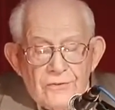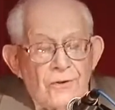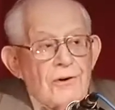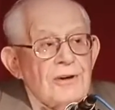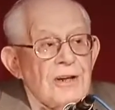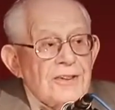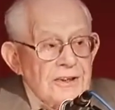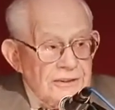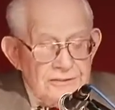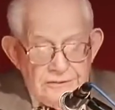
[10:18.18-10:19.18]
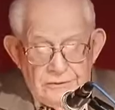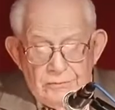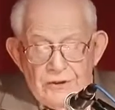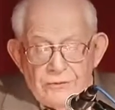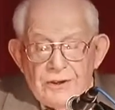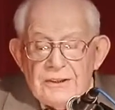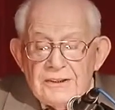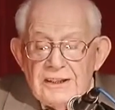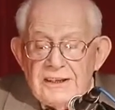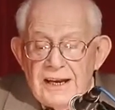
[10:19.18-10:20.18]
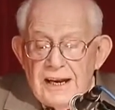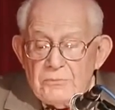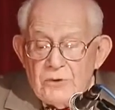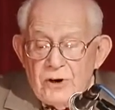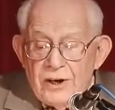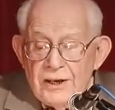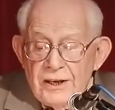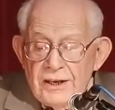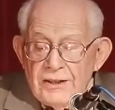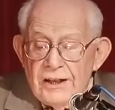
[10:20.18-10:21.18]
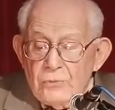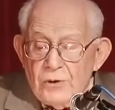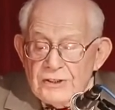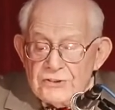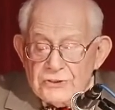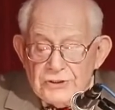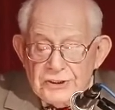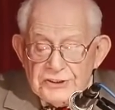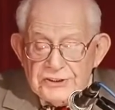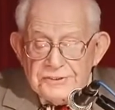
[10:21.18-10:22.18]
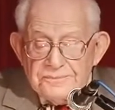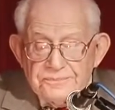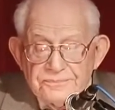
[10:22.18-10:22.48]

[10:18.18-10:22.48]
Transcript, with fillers: For another, we frequently had more than one source.